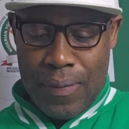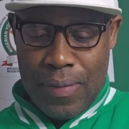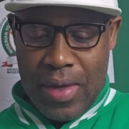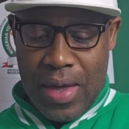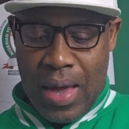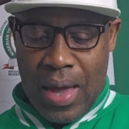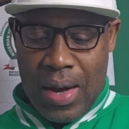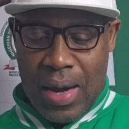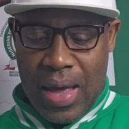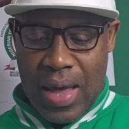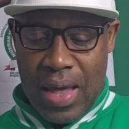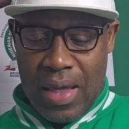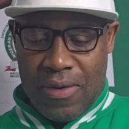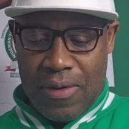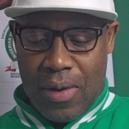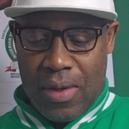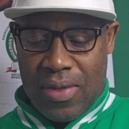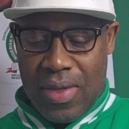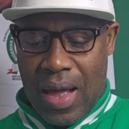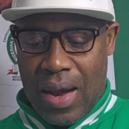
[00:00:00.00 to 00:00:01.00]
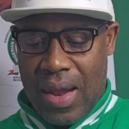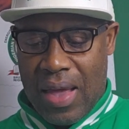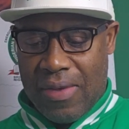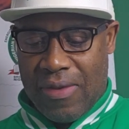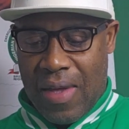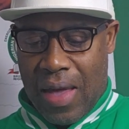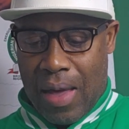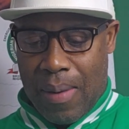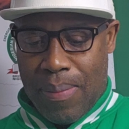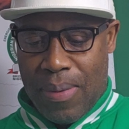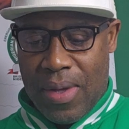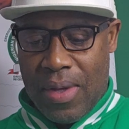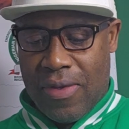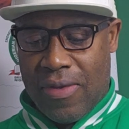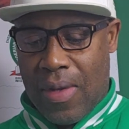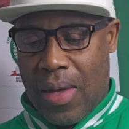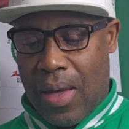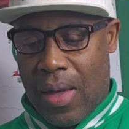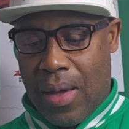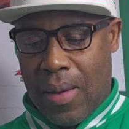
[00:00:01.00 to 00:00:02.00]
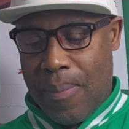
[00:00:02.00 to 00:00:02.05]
The NIS Contactless app is